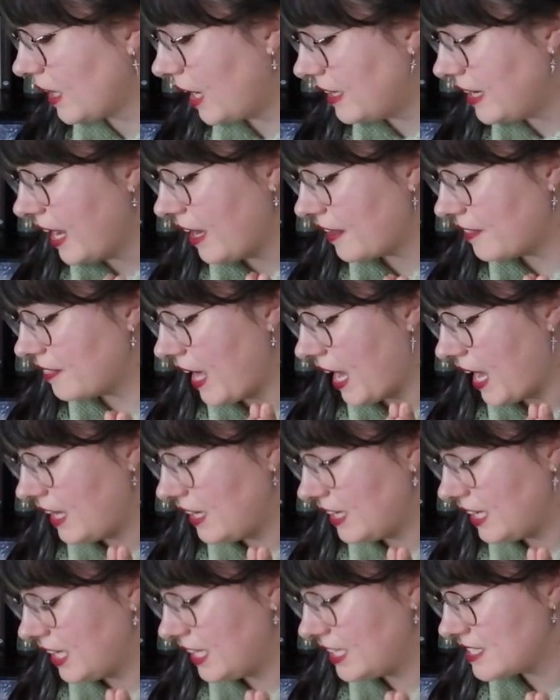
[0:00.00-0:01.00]
And yeah,
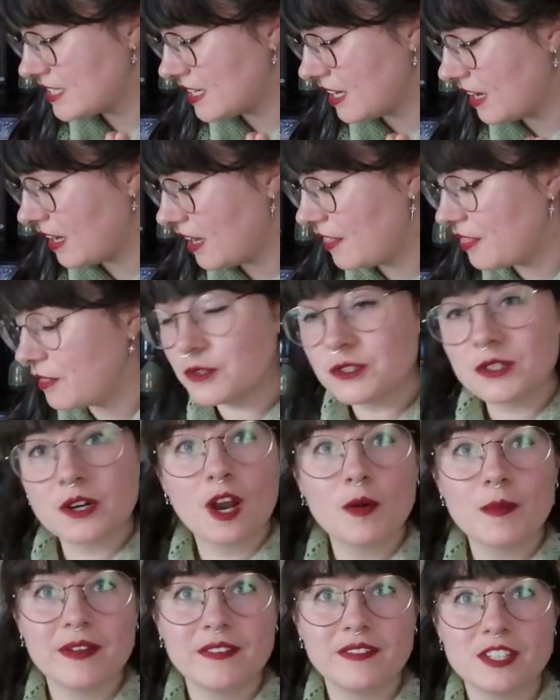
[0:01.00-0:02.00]
that is uh, those are
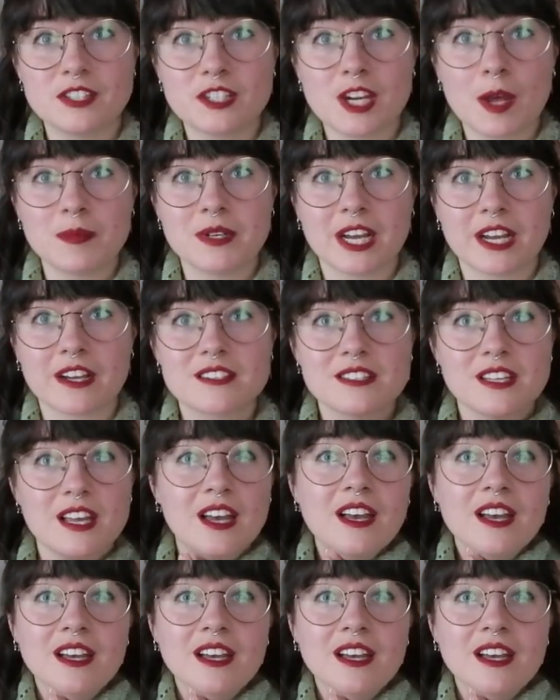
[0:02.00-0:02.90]
all my finished objects.